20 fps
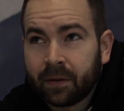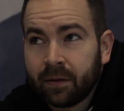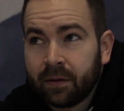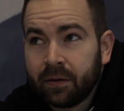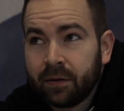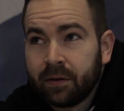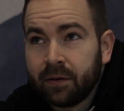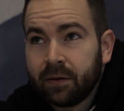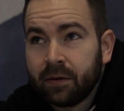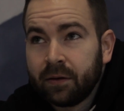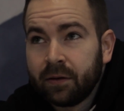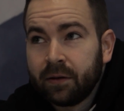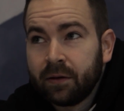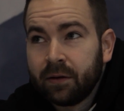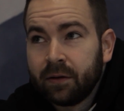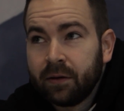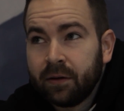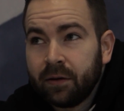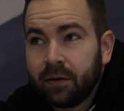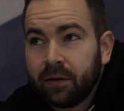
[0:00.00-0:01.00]

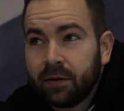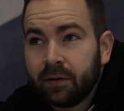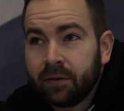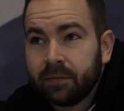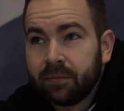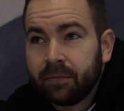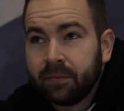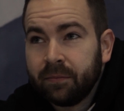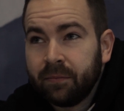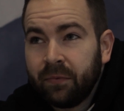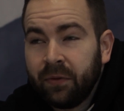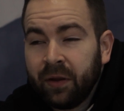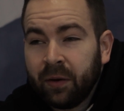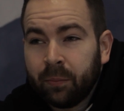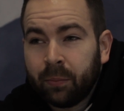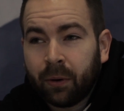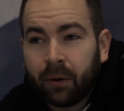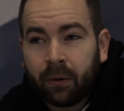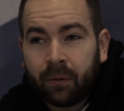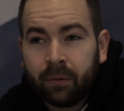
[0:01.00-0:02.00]
I
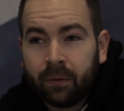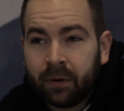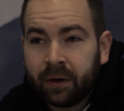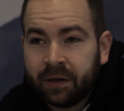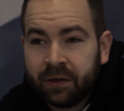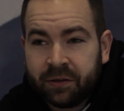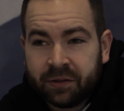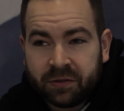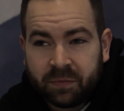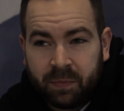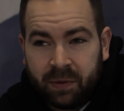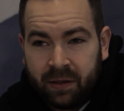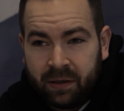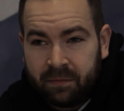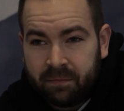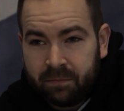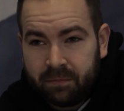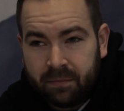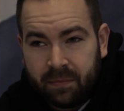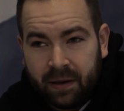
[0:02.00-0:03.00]
think parkour can just
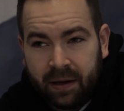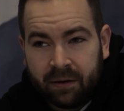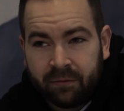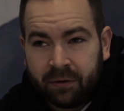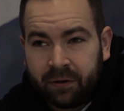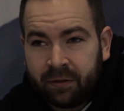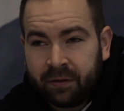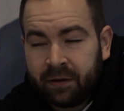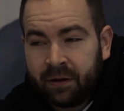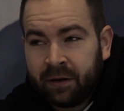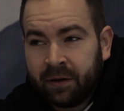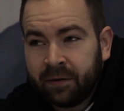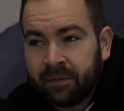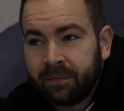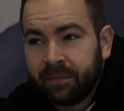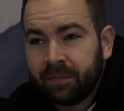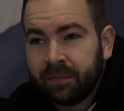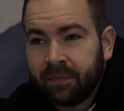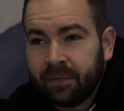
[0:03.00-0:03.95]
be everything